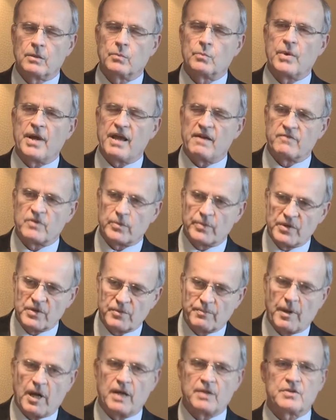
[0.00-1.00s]
We have a
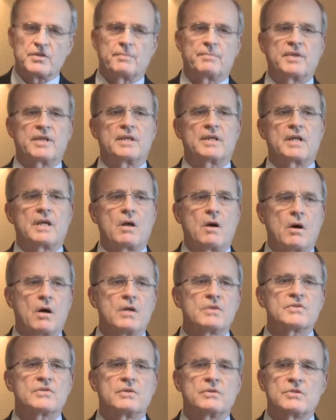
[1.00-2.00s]
responsibility
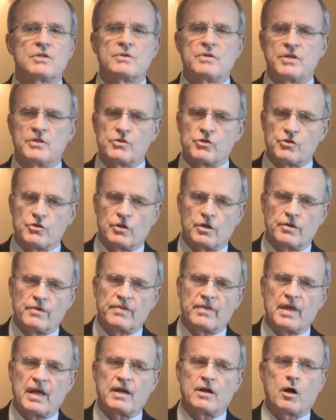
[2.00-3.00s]
also to ensure
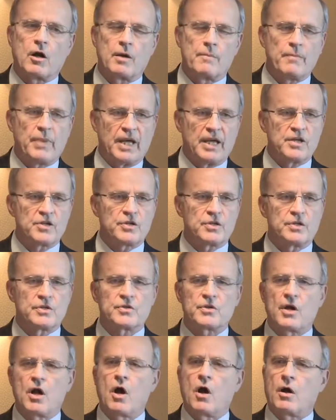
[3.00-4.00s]
that our
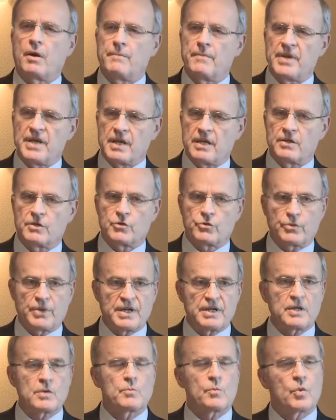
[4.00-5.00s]
patients are being
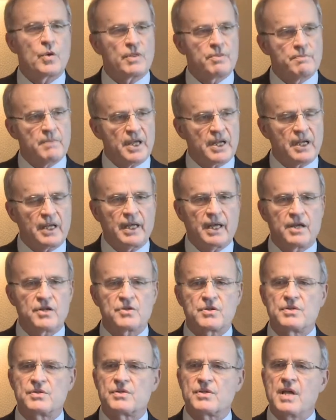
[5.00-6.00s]
treated with
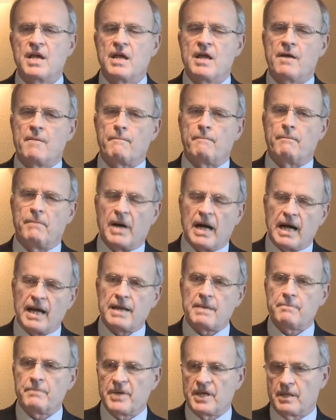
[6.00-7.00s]
medications
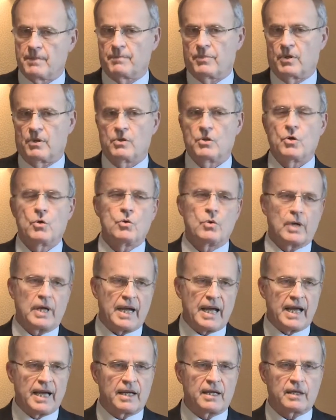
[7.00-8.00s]
by people who
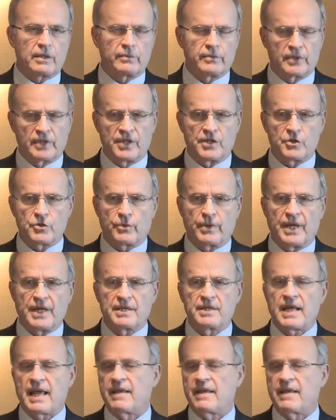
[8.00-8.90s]
are adequately trained.